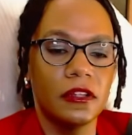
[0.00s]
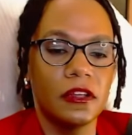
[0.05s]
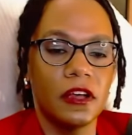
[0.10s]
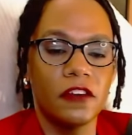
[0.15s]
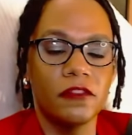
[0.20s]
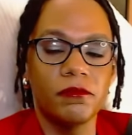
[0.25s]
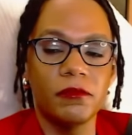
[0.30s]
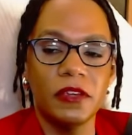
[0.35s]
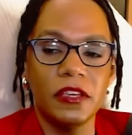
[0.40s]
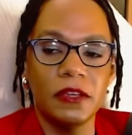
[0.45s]

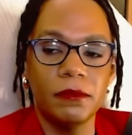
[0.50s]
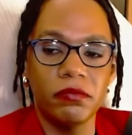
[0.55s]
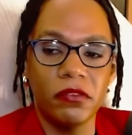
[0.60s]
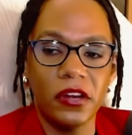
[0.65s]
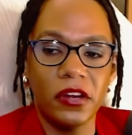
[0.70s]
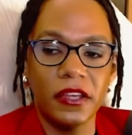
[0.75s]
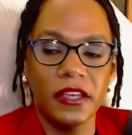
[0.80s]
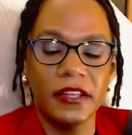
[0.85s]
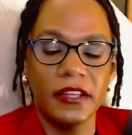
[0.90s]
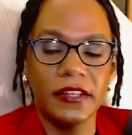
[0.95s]
of me
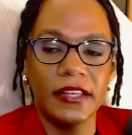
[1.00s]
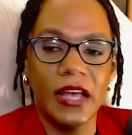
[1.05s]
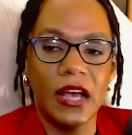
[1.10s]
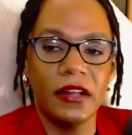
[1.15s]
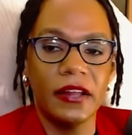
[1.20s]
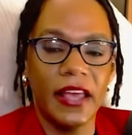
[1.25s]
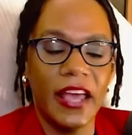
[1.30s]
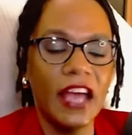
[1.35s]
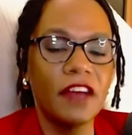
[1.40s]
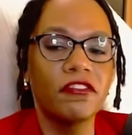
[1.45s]
breaking
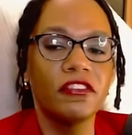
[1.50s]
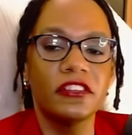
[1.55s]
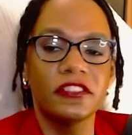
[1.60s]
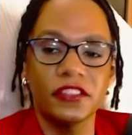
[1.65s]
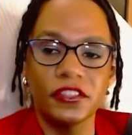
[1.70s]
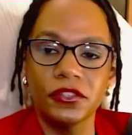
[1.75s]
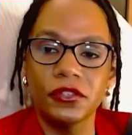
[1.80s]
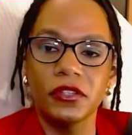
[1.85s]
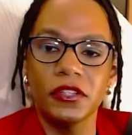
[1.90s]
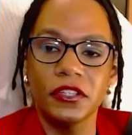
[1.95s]
down every
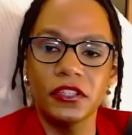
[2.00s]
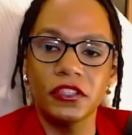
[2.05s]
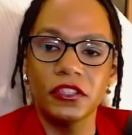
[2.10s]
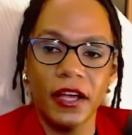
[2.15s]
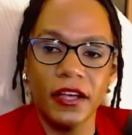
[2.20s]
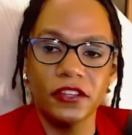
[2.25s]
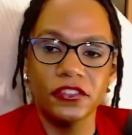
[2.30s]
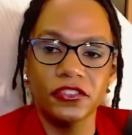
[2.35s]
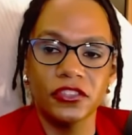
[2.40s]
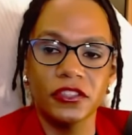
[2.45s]
single
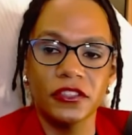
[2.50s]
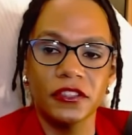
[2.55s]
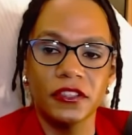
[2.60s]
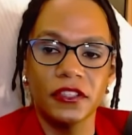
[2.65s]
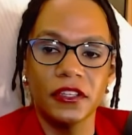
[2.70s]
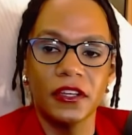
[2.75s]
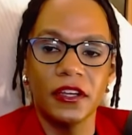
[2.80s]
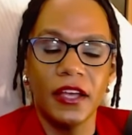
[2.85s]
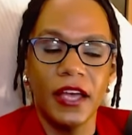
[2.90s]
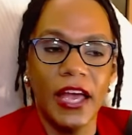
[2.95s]
interaction,
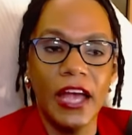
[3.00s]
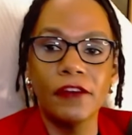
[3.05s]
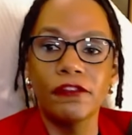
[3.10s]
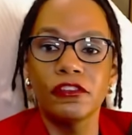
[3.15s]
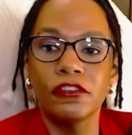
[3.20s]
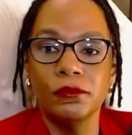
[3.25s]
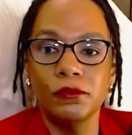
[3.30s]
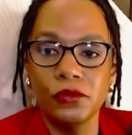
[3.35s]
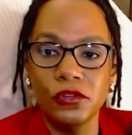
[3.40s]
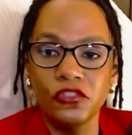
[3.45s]

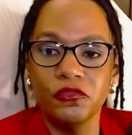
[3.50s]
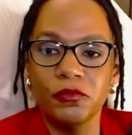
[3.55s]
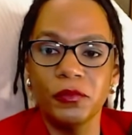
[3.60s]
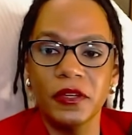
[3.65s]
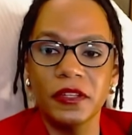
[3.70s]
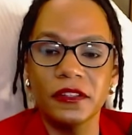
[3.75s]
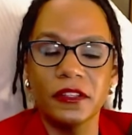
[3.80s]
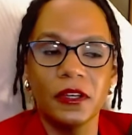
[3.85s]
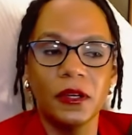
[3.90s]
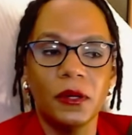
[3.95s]
every
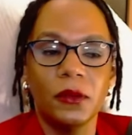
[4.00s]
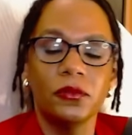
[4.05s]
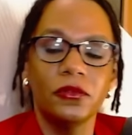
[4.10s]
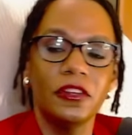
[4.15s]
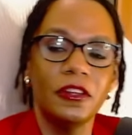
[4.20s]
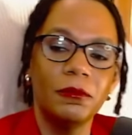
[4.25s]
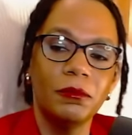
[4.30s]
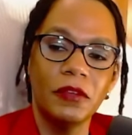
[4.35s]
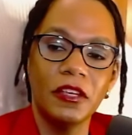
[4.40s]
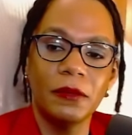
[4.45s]
movement
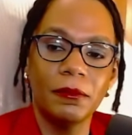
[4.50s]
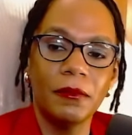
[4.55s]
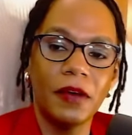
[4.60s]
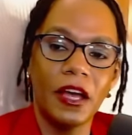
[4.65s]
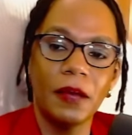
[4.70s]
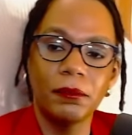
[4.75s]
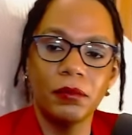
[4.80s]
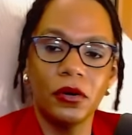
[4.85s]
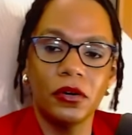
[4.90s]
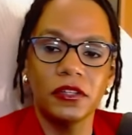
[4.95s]
between me and my
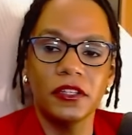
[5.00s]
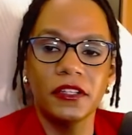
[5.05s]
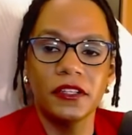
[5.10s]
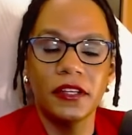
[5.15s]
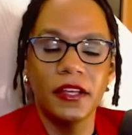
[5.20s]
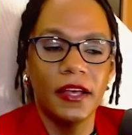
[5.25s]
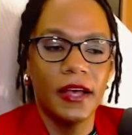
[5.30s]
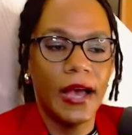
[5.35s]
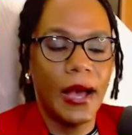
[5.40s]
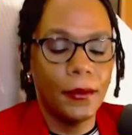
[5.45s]
opponent.
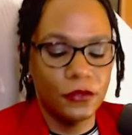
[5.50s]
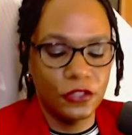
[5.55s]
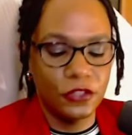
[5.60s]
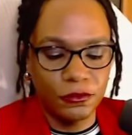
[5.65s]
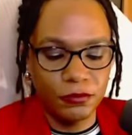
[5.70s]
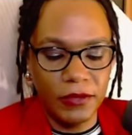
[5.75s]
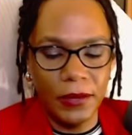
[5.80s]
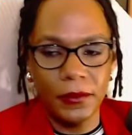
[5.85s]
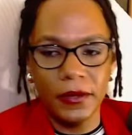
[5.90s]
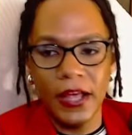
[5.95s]
I would
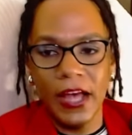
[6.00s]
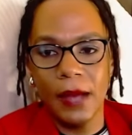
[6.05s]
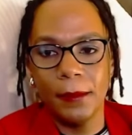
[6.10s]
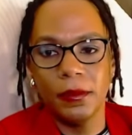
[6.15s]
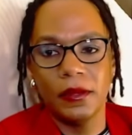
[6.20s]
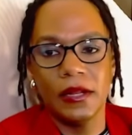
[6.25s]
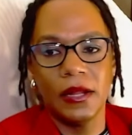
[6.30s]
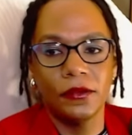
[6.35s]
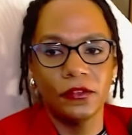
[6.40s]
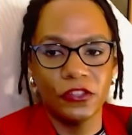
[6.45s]
explain what
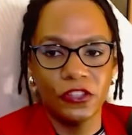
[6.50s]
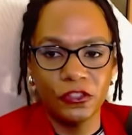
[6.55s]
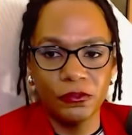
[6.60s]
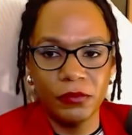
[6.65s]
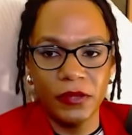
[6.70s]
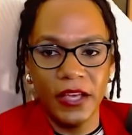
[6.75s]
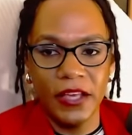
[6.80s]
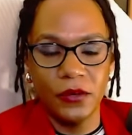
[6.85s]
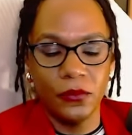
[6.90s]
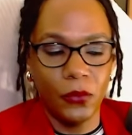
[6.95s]
happened. I would
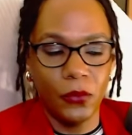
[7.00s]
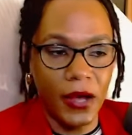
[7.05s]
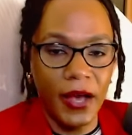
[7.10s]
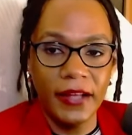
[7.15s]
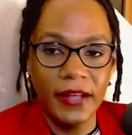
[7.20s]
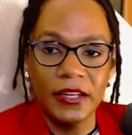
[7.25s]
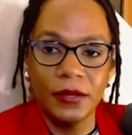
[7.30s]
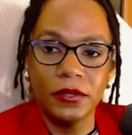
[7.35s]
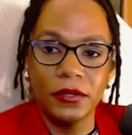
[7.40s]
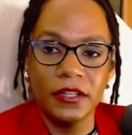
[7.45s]
explain why
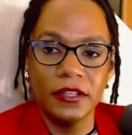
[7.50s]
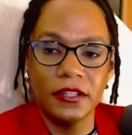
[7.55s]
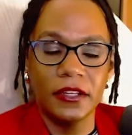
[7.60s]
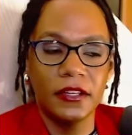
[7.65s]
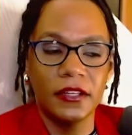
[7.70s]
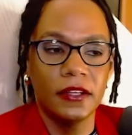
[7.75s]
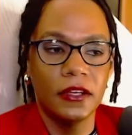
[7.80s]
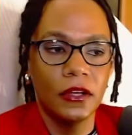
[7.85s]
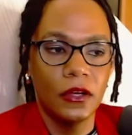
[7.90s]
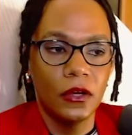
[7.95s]
I did what I
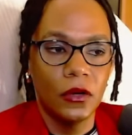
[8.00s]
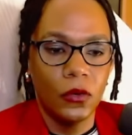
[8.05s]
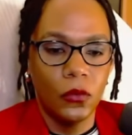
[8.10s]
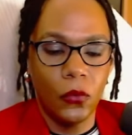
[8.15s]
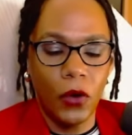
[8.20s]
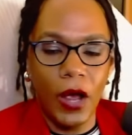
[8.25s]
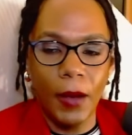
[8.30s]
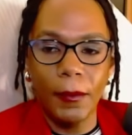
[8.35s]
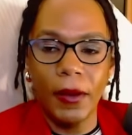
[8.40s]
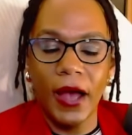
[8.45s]
did,
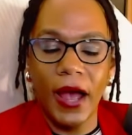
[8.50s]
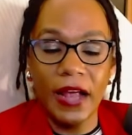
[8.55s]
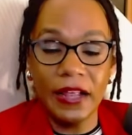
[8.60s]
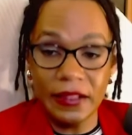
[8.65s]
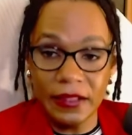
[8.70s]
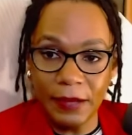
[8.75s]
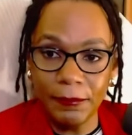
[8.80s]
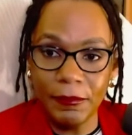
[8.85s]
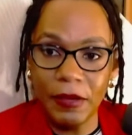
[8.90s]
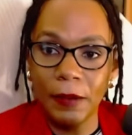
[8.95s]
why I
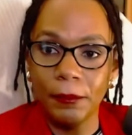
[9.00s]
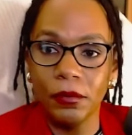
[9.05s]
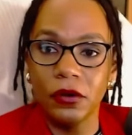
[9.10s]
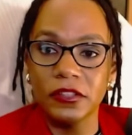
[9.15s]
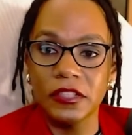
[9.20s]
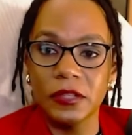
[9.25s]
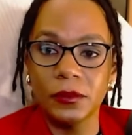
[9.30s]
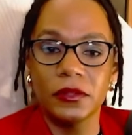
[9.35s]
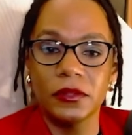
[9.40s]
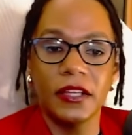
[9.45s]
think my
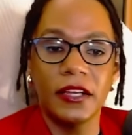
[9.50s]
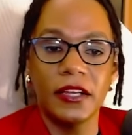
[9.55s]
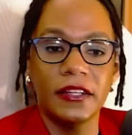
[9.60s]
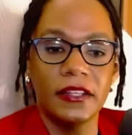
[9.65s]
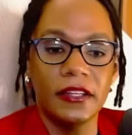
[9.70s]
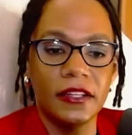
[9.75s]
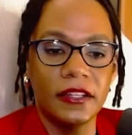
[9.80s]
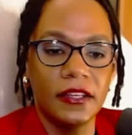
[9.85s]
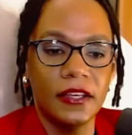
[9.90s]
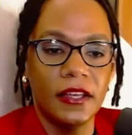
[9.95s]
opponent did what they
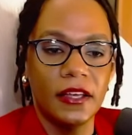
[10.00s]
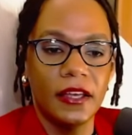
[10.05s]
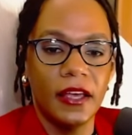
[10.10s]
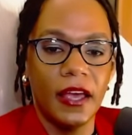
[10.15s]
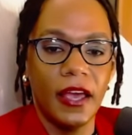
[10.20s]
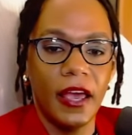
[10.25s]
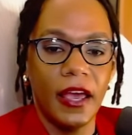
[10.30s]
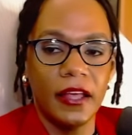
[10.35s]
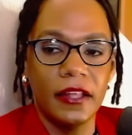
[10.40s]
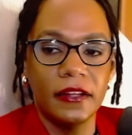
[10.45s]
did,
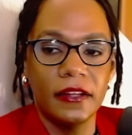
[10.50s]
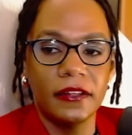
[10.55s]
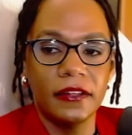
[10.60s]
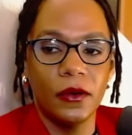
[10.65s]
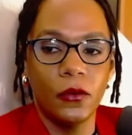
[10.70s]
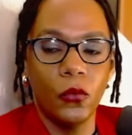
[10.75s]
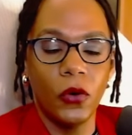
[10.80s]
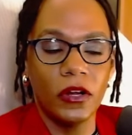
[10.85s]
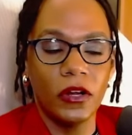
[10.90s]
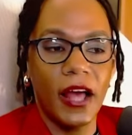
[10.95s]
and
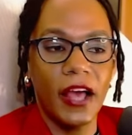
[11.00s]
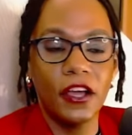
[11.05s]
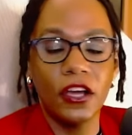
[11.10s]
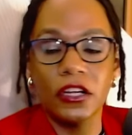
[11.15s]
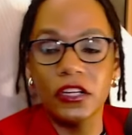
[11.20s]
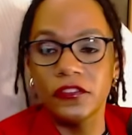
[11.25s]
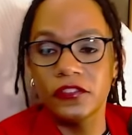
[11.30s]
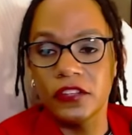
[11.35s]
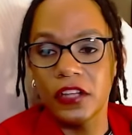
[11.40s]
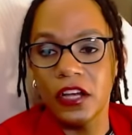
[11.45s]
what I
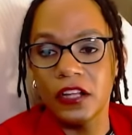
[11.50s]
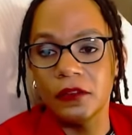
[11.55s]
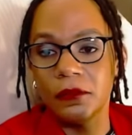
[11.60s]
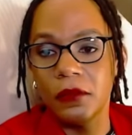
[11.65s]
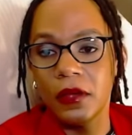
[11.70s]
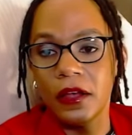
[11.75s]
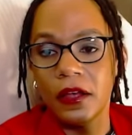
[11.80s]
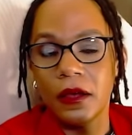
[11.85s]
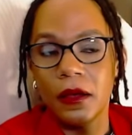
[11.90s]
could have done